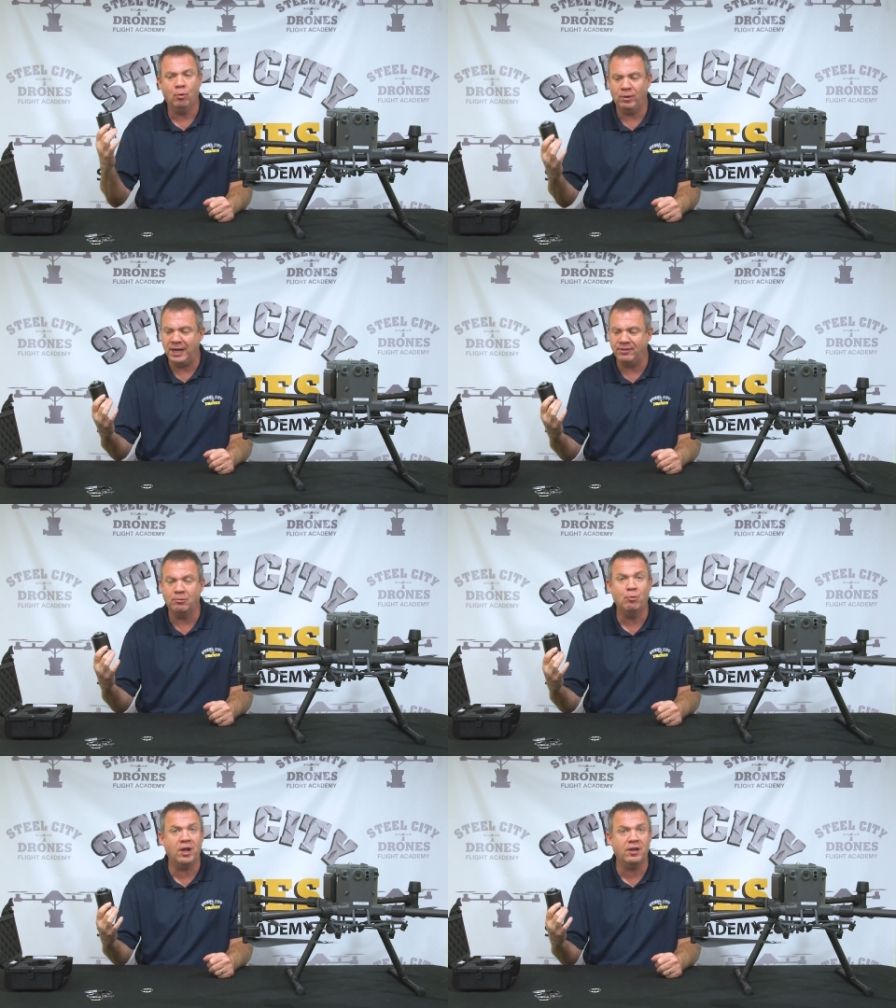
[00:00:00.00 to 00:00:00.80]
We have
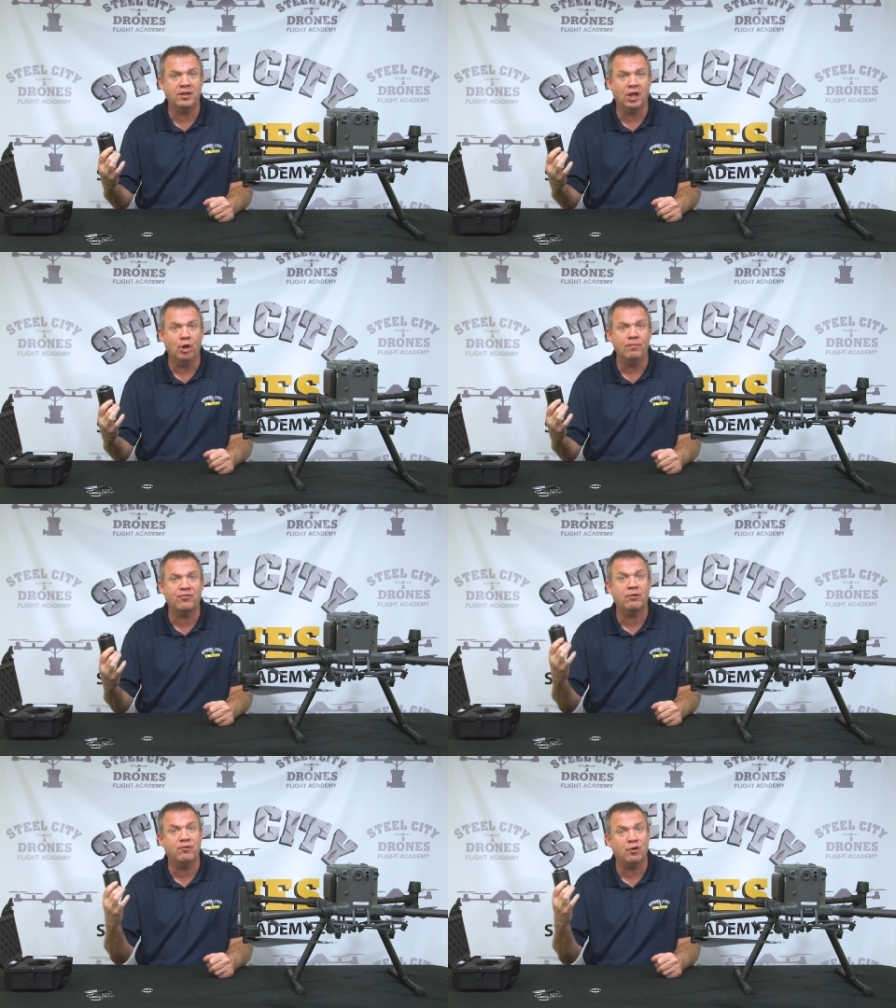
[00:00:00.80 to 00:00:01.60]
them ready to go.
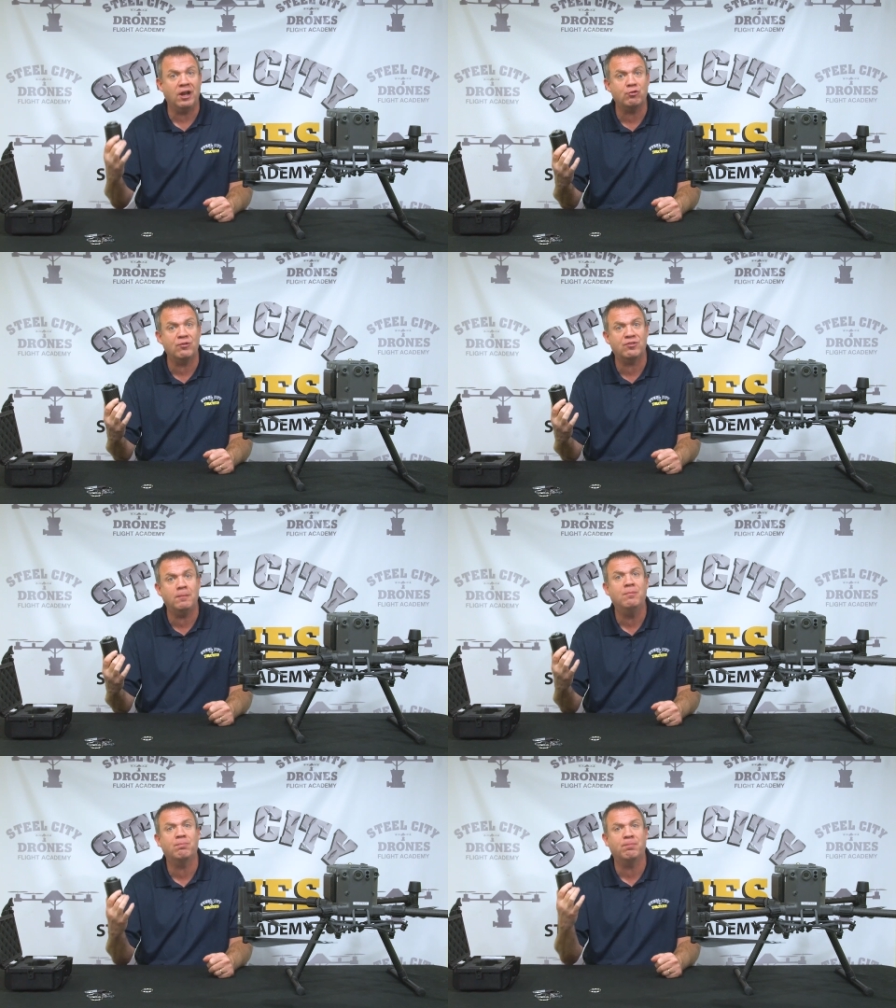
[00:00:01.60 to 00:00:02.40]
So if you're
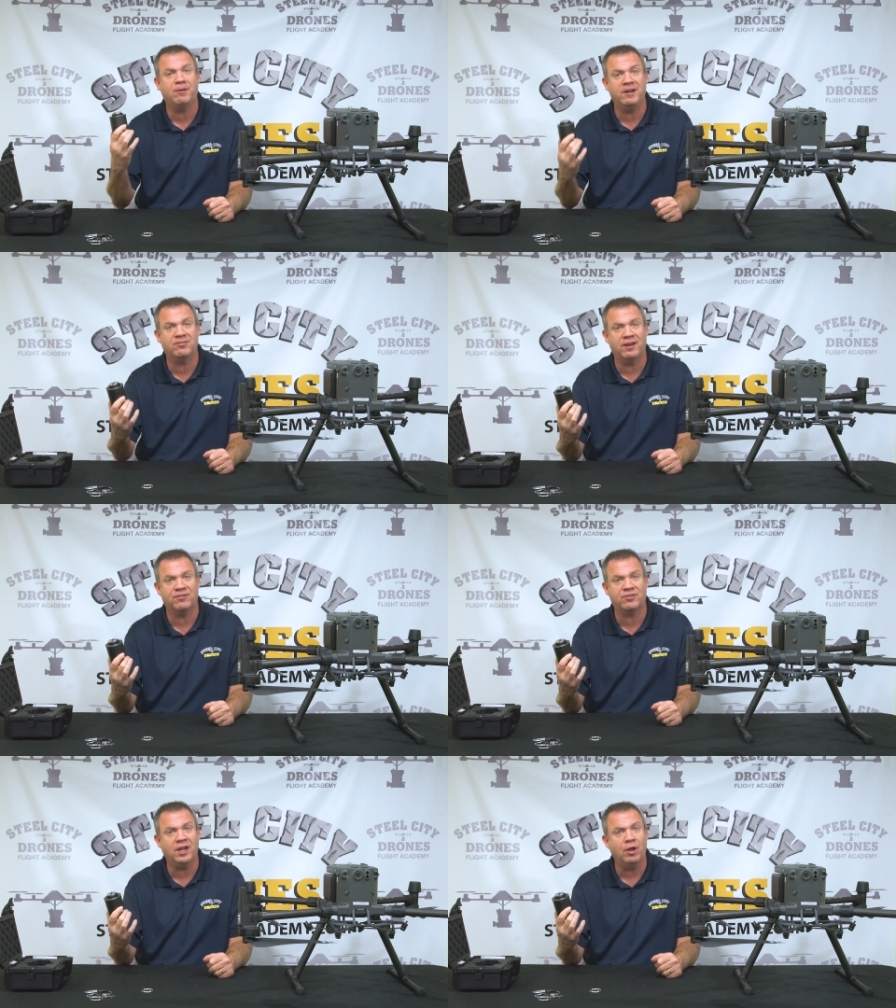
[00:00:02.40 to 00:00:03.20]
interested, please let
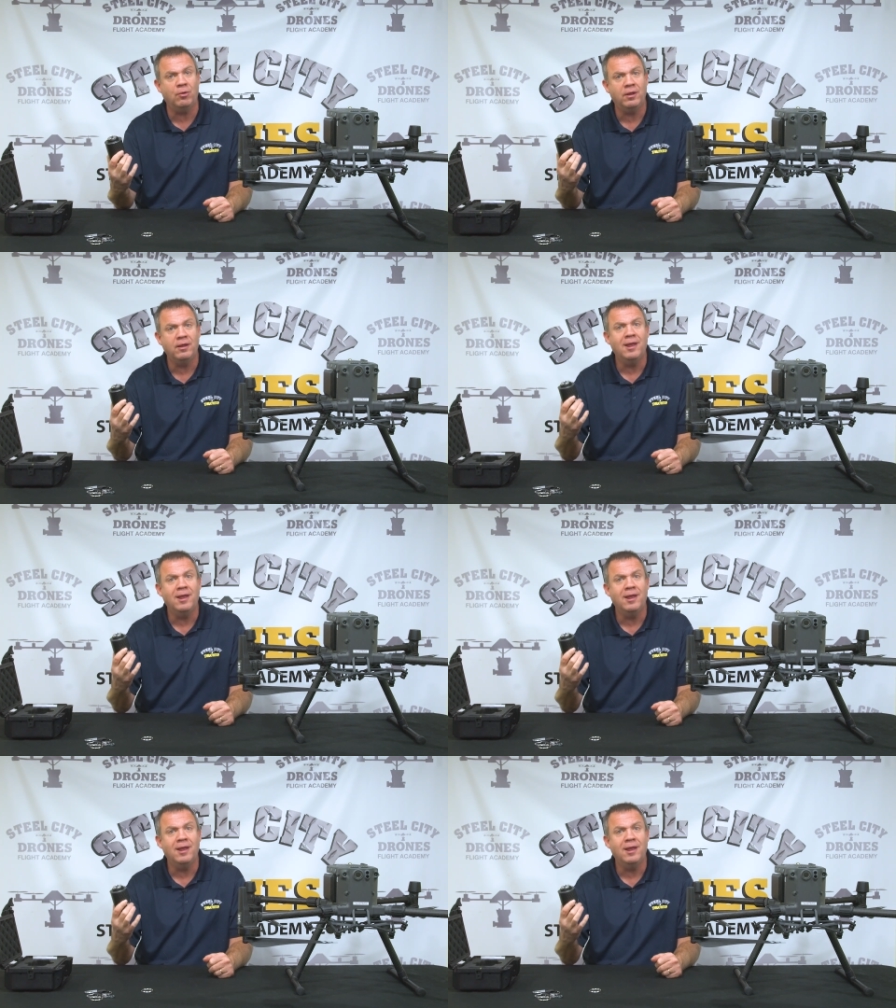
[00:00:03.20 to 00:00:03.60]
us know.